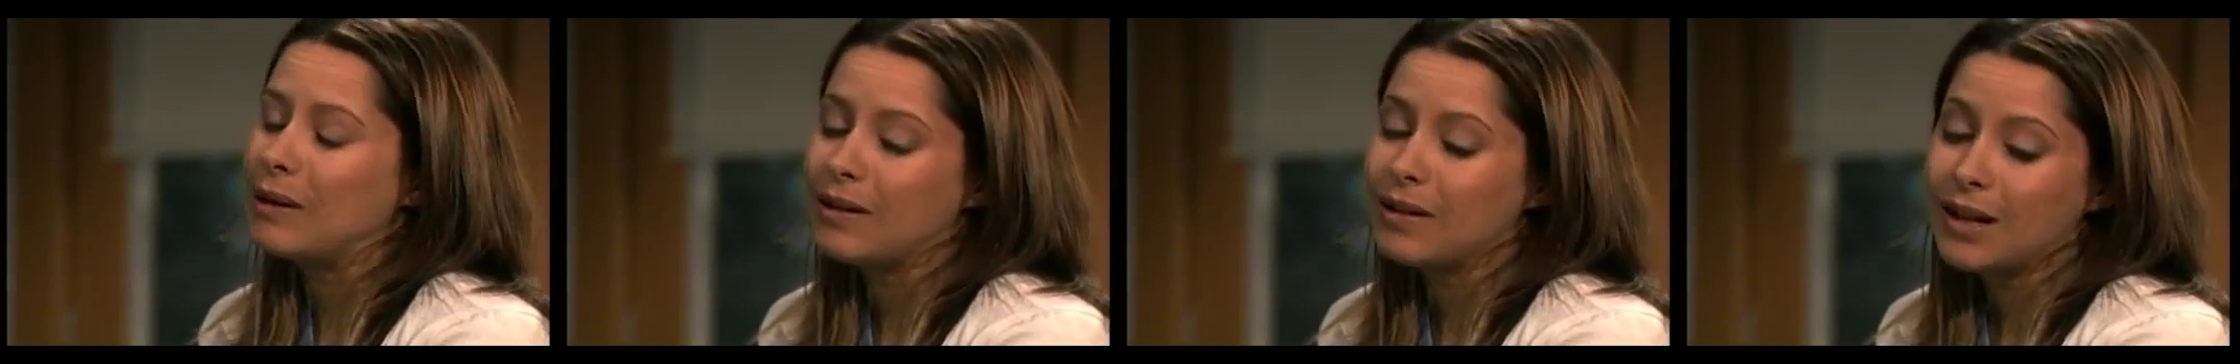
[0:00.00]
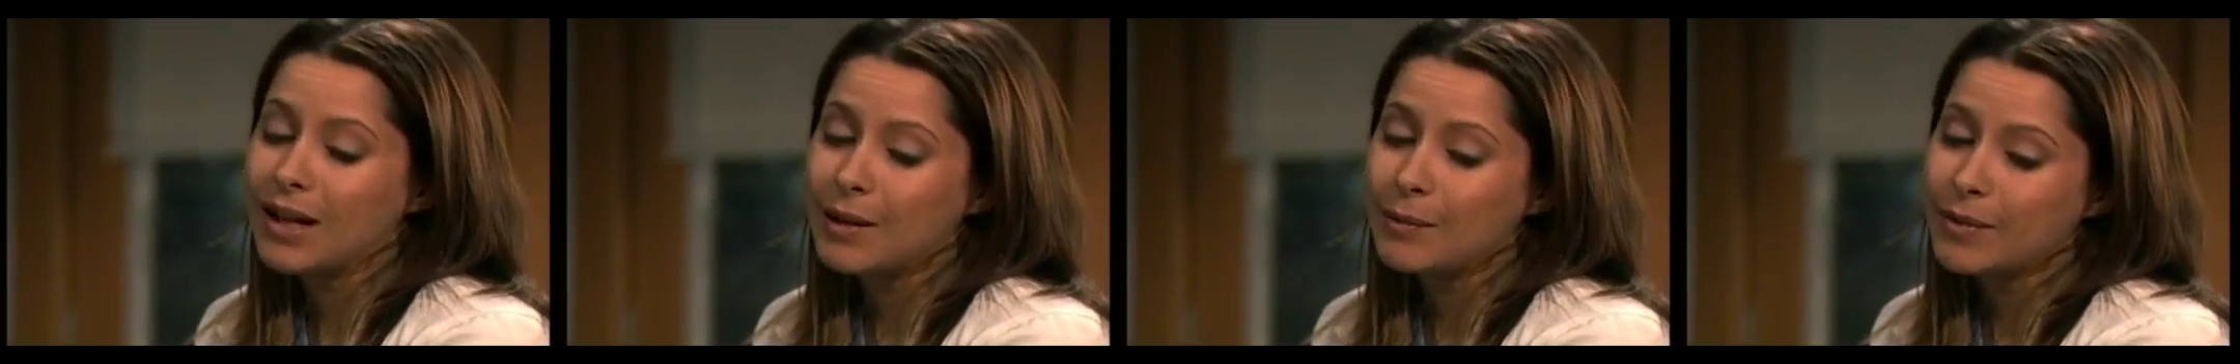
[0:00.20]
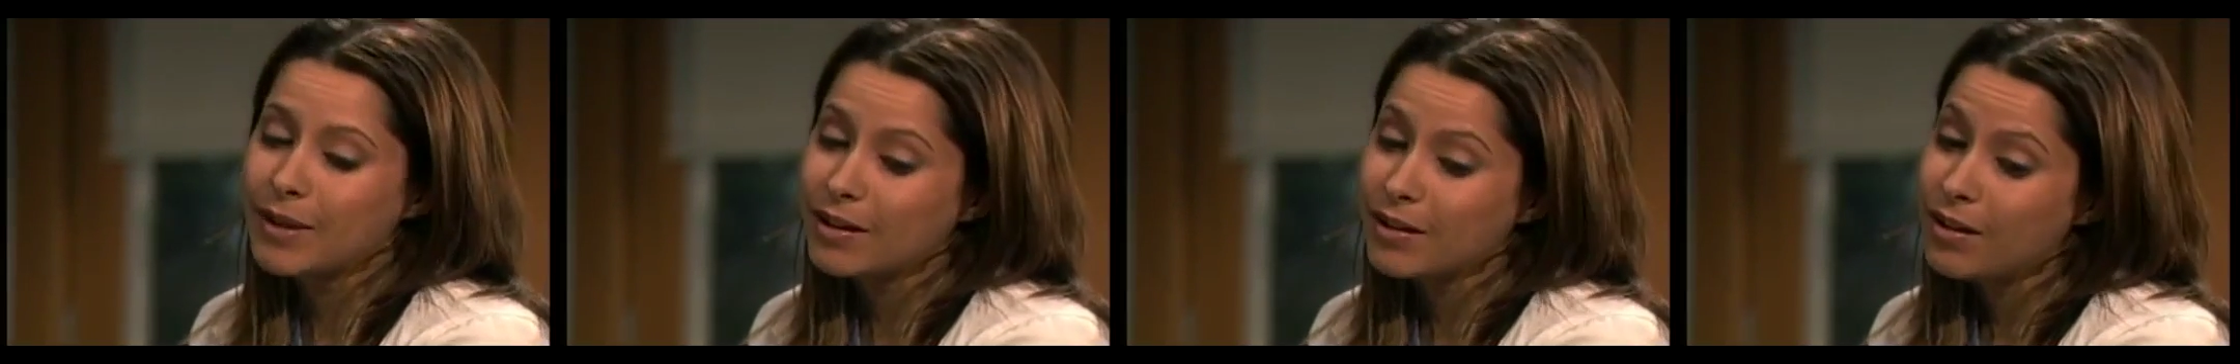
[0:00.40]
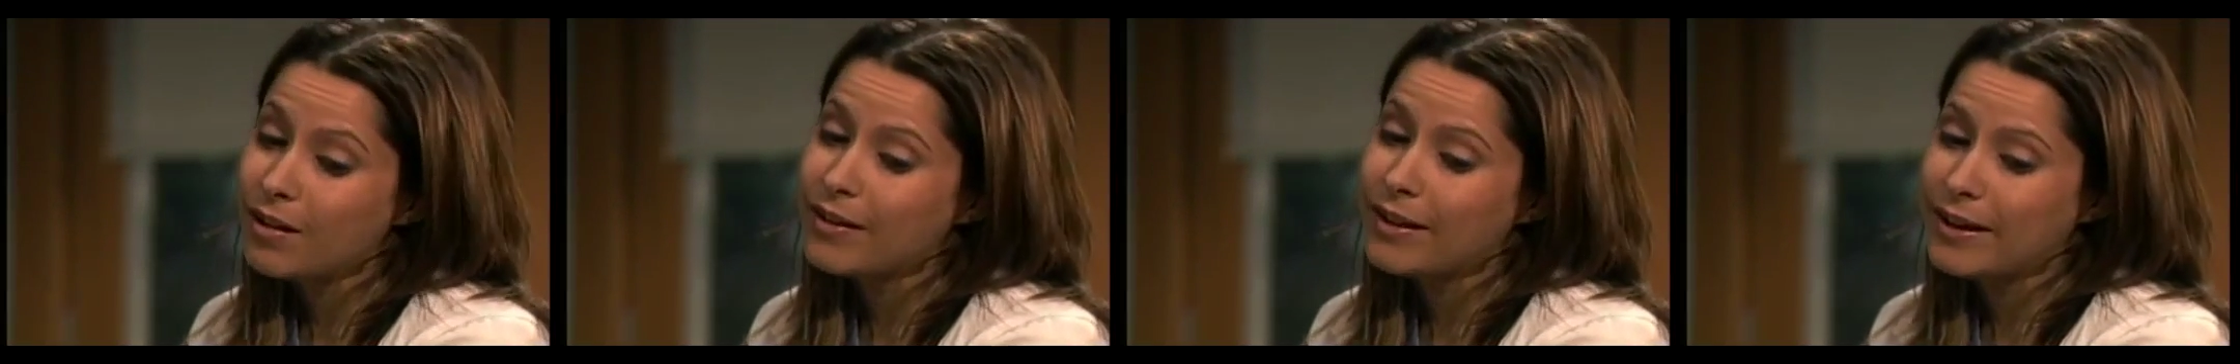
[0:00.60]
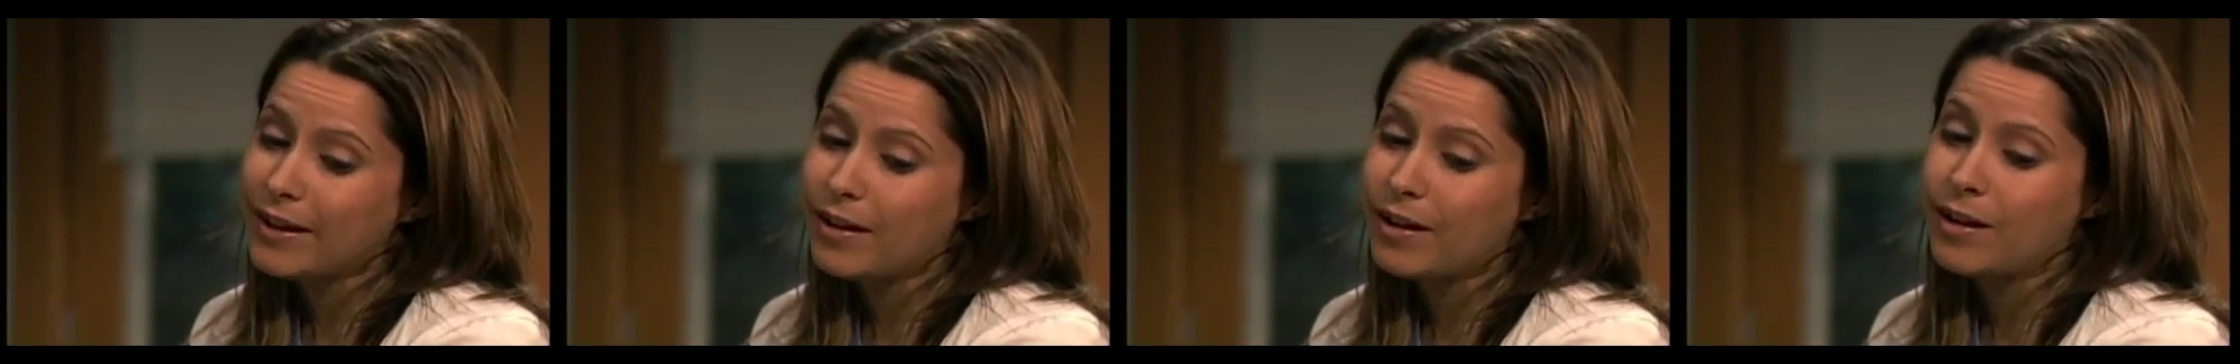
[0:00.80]
Well, I'm not
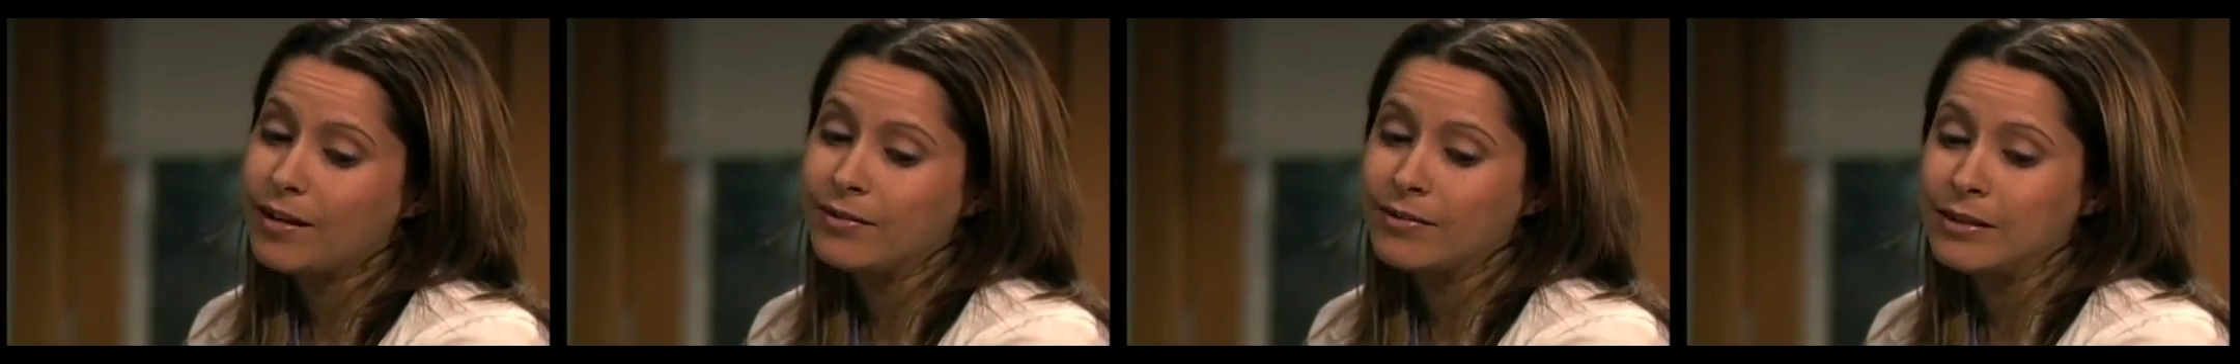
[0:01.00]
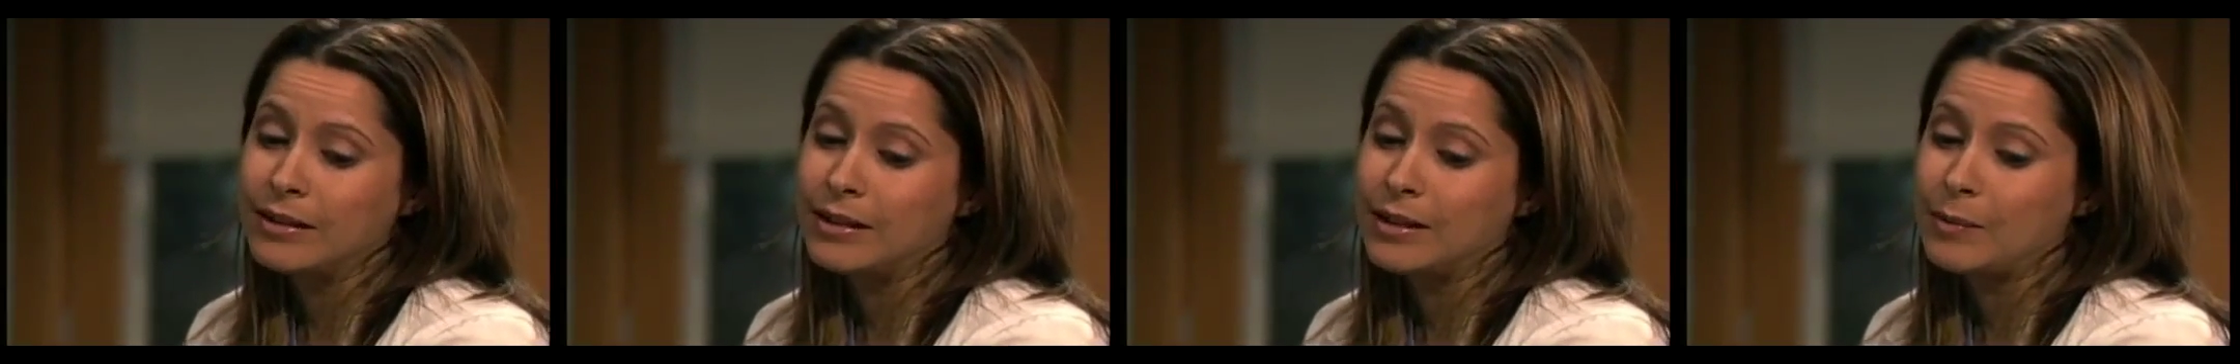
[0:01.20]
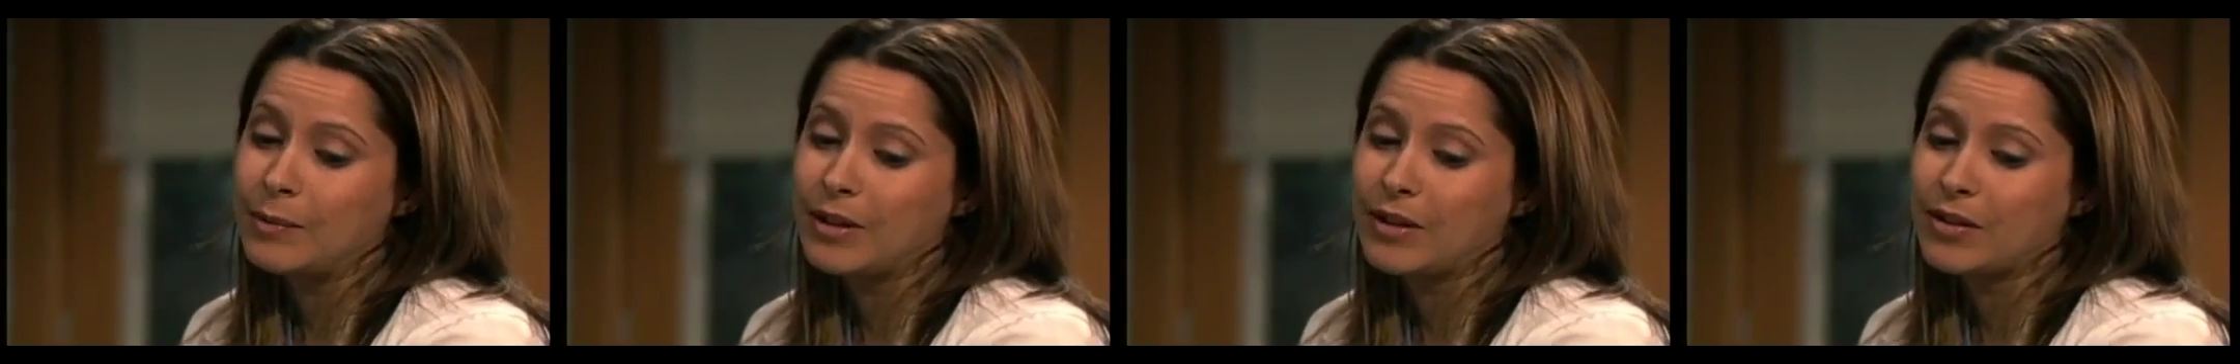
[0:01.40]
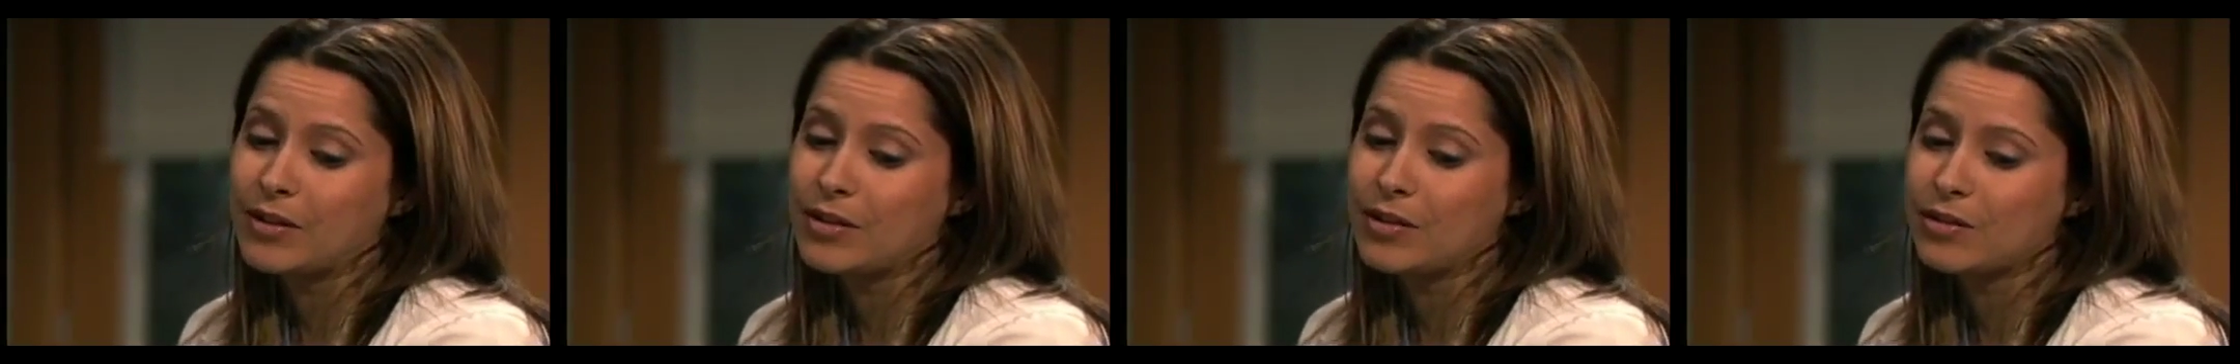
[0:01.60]
all that confident about